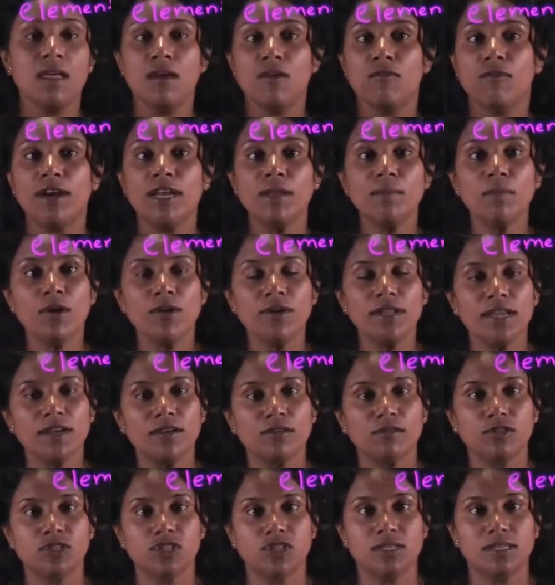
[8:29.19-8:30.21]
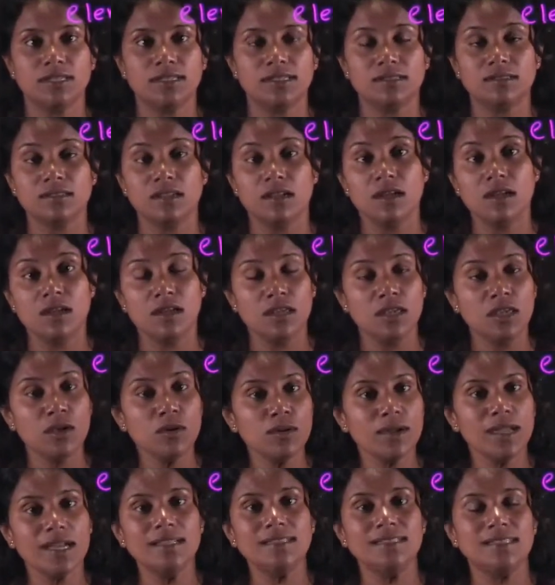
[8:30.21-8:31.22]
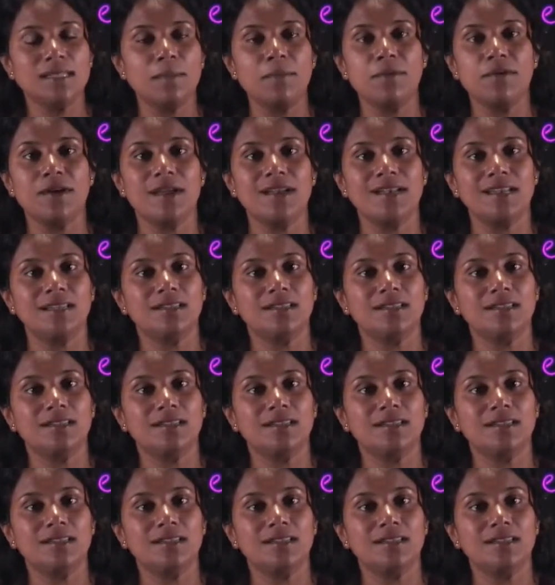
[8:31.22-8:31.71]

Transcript: What about heterogeneous? You can separate